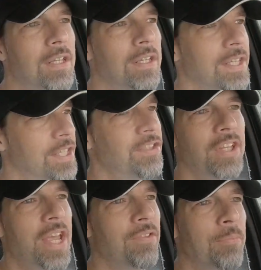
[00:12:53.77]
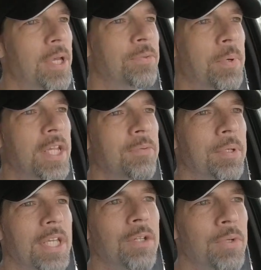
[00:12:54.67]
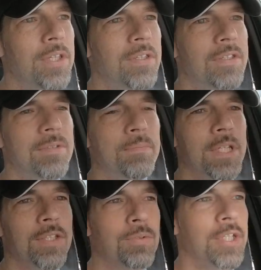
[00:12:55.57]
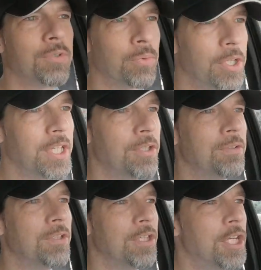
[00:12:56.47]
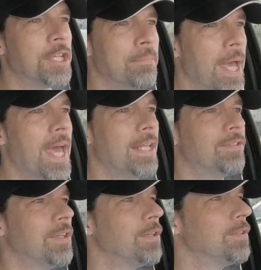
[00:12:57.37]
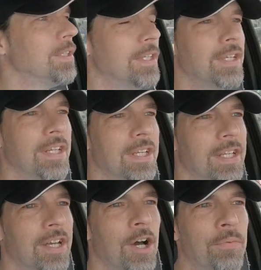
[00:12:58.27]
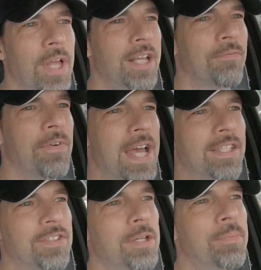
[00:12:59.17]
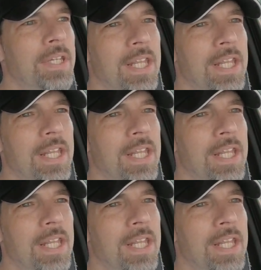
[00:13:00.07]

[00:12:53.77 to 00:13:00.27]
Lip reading: It doesn't have the best paint to begin with, but it's really looking bad. So hopefully I can find something